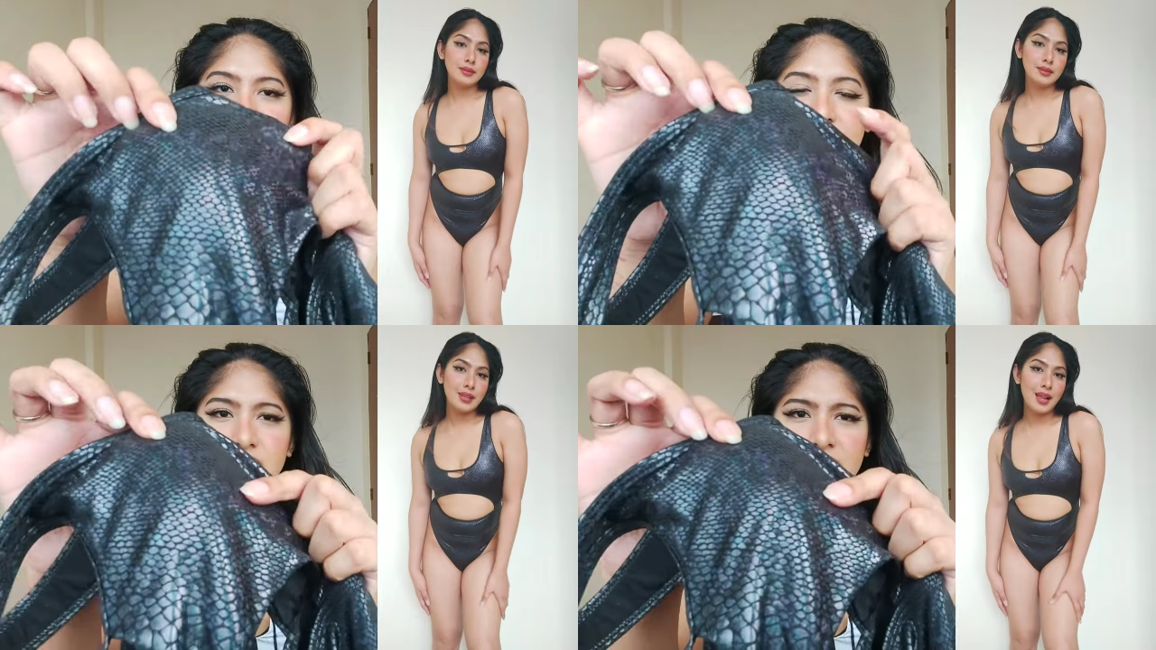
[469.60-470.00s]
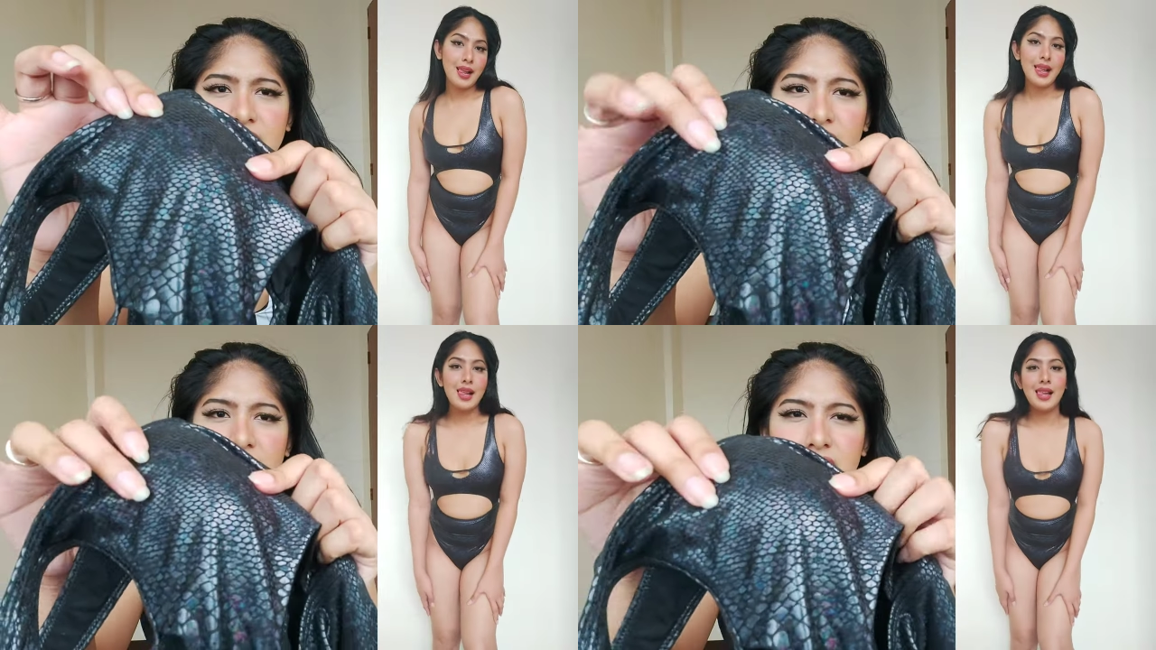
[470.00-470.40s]
Speaker 1: is in
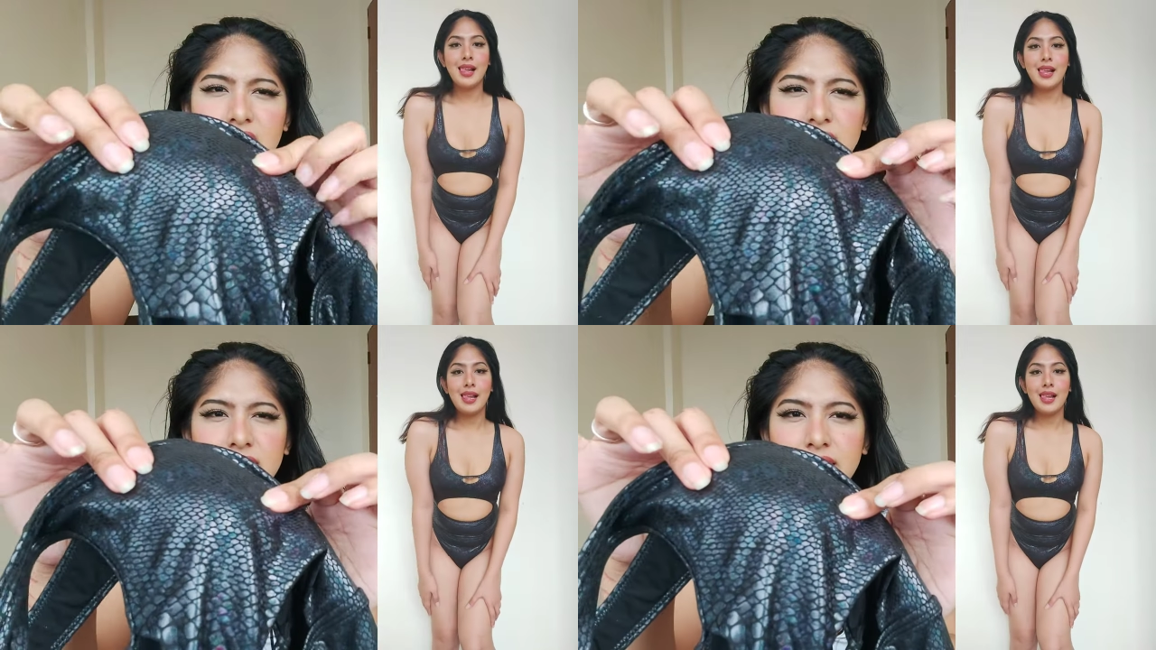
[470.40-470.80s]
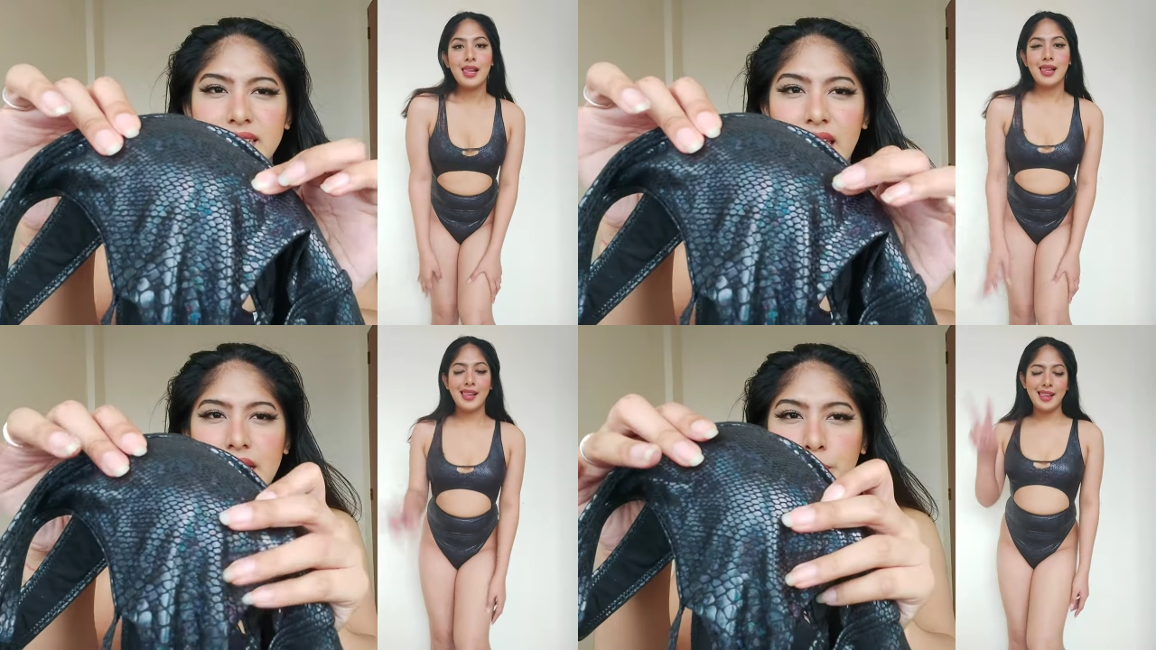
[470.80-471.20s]
a
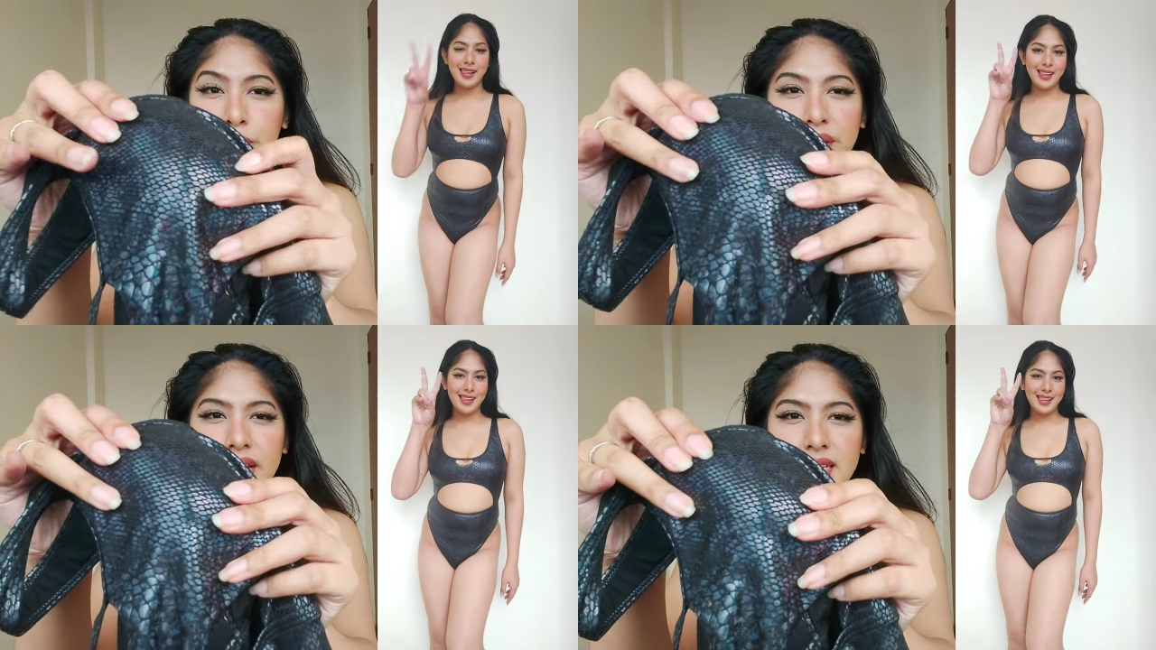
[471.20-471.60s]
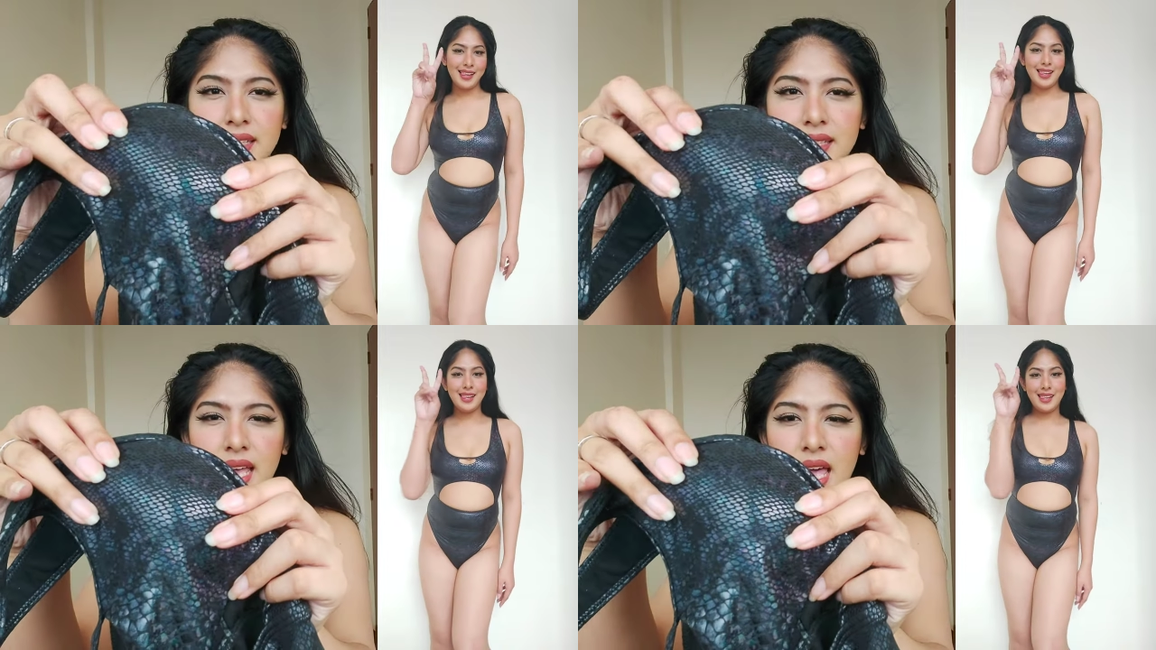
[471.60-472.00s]
snake print,